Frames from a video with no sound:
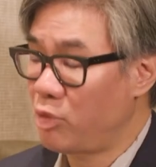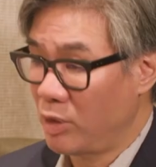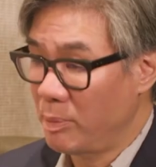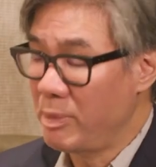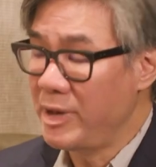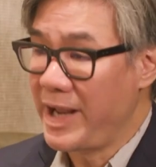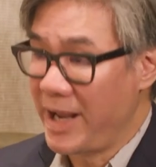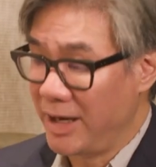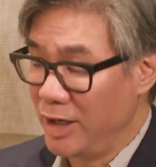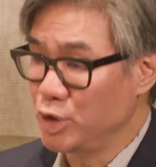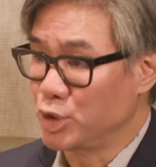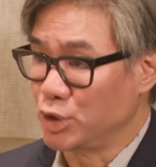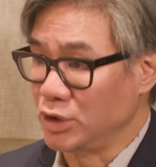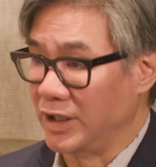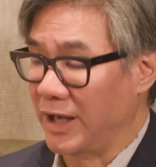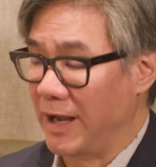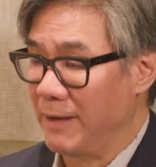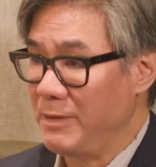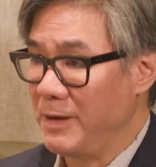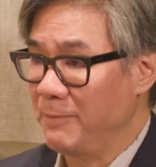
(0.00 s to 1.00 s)
But what about
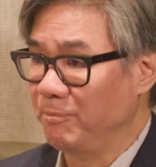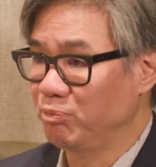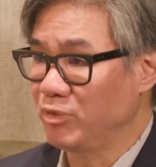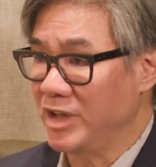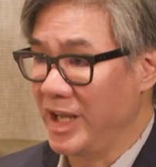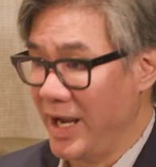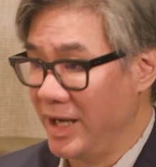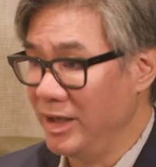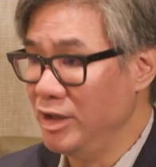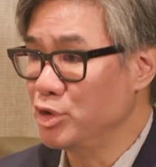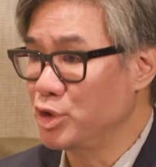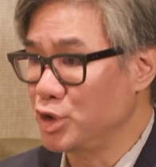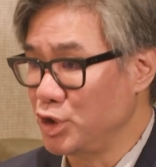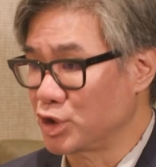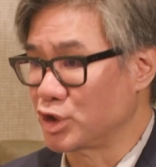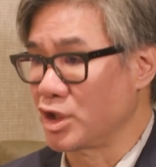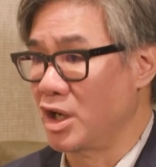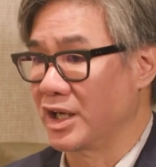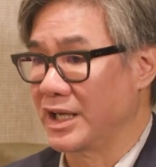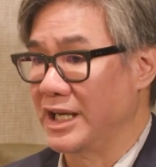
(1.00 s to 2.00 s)
energy? I mean, the
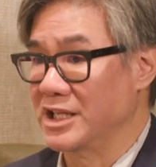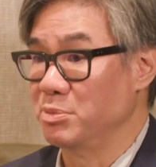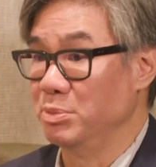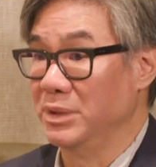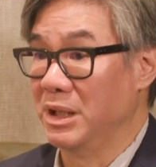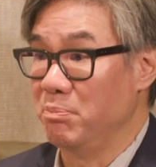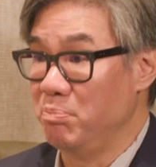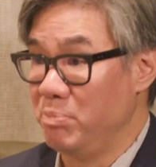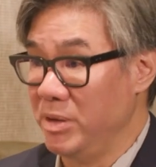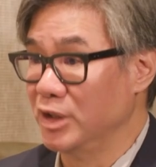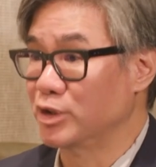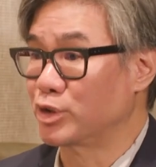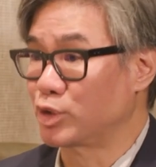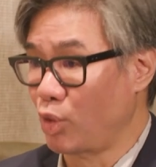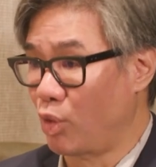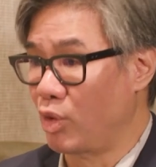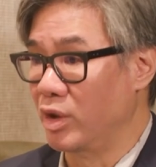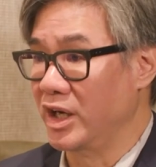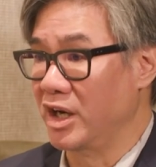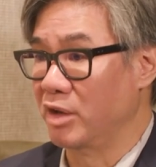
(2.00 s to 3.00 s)
energy shock has been a big
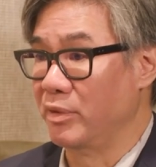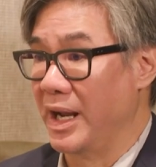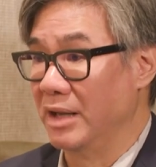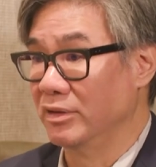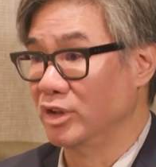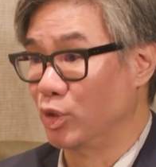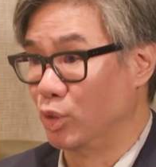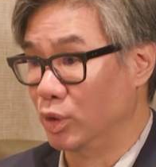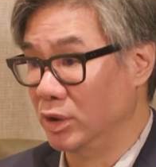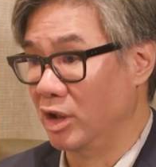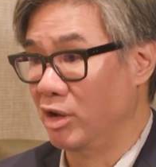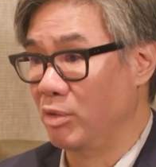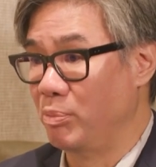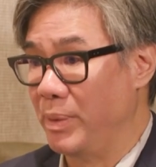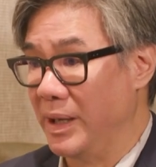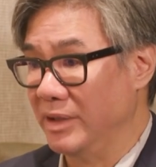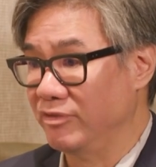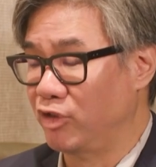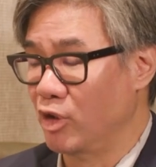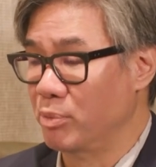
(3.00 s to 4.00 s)
story around the world,
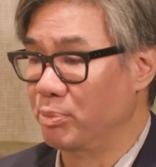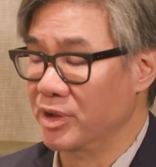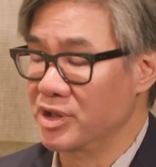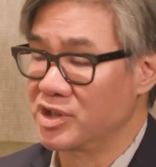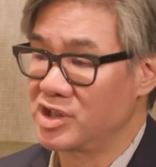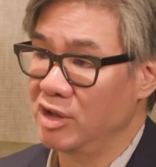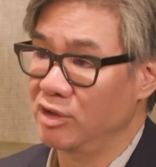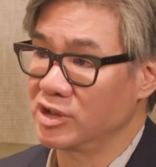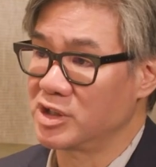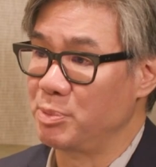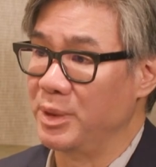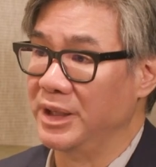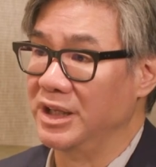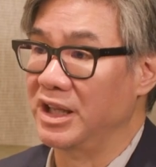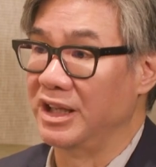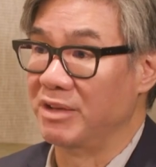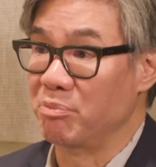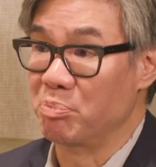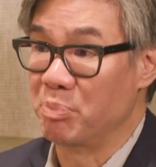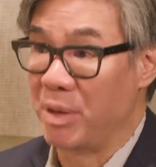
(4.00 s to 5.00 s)
but for Brazil, it's been
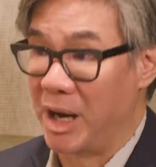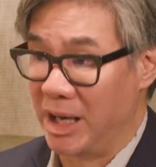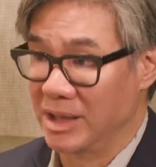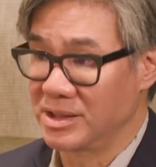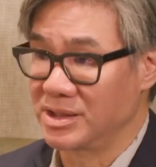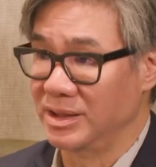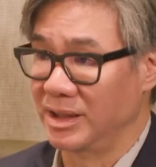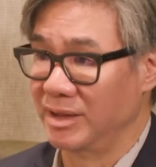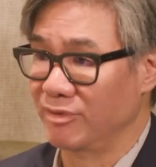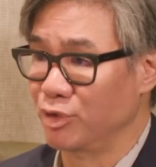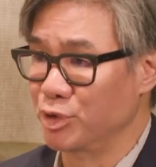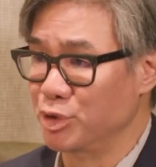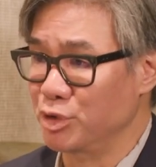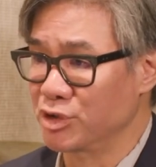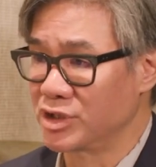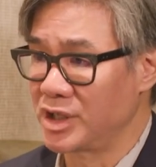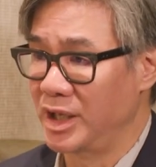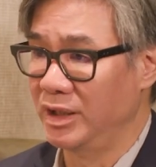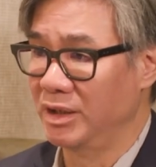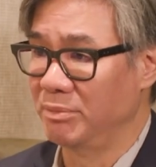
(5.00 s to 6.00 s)
a positive, would
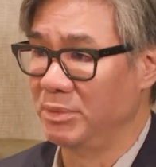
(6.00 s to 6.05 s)
you say?